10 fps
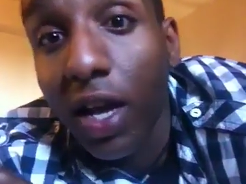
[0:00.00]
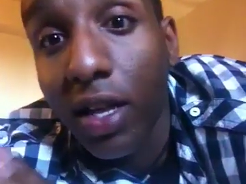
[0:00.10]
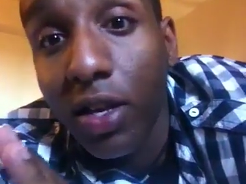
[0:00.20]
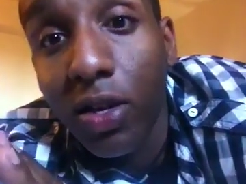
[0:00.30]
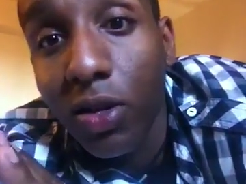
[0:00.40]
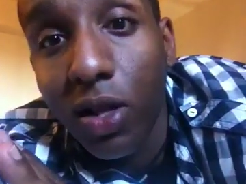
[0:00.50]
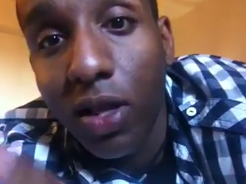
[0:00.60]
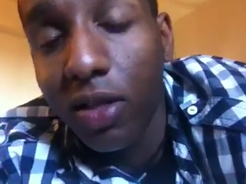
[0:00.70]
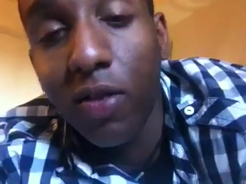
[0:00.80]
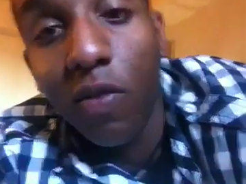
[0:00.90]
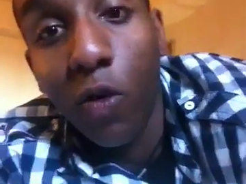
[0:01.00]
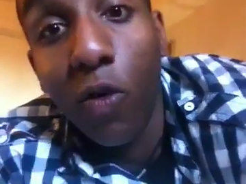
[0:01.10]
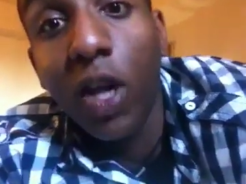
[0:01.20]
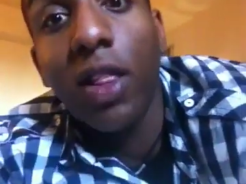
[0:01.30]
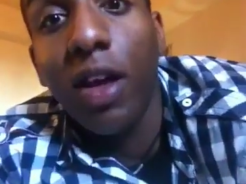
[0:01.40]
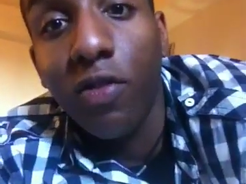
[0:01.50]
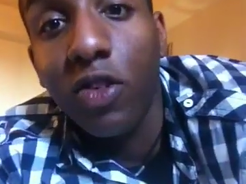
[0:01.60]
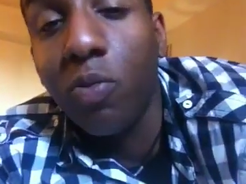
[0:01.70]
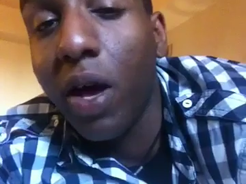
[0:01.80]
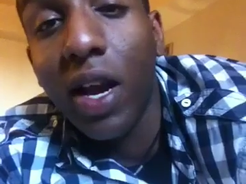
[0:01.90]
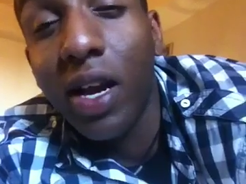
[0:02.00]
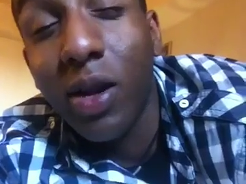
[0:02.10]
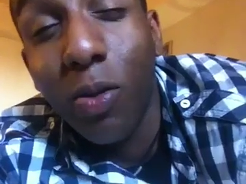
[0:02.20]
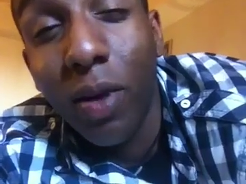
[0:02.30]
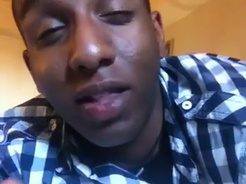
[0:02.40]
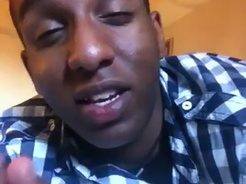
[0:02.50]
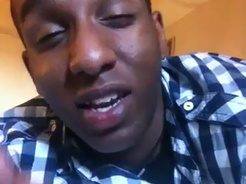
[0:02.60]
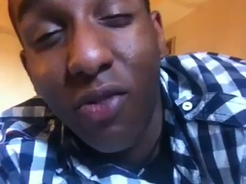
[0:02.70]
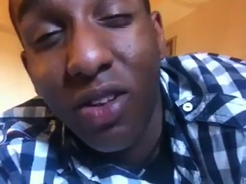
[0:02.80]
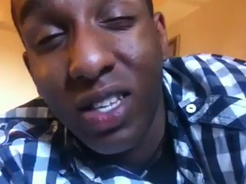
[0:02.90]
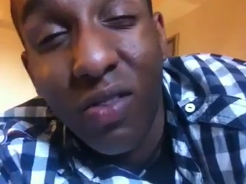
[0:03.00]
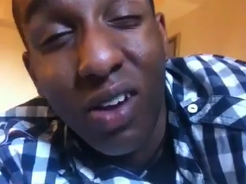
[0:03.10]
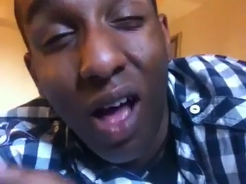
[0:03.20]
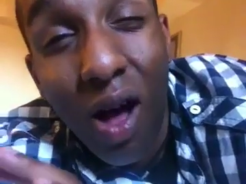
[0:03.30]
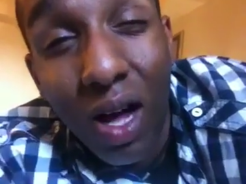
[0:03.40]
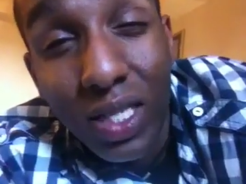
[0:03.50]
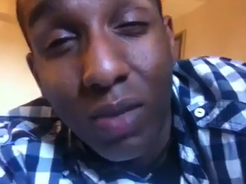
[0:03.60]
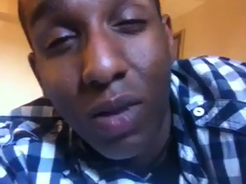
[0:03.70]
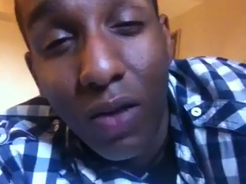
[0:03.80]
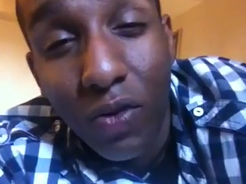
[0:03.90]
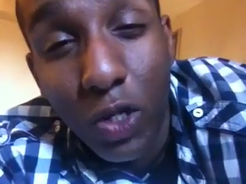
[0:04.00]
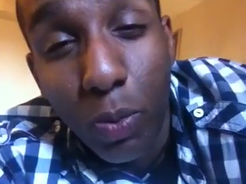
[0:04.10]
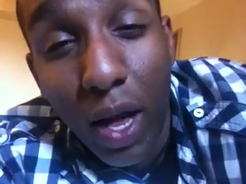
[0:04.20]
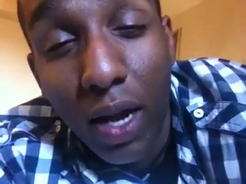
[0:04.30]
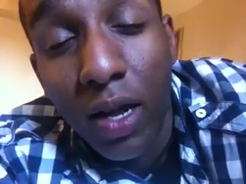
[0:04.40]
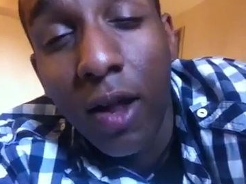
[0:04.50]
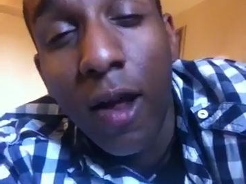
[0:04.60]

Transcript: and then you'll live a great life in Japan, and it'll make the difference of an awesome life in Japan.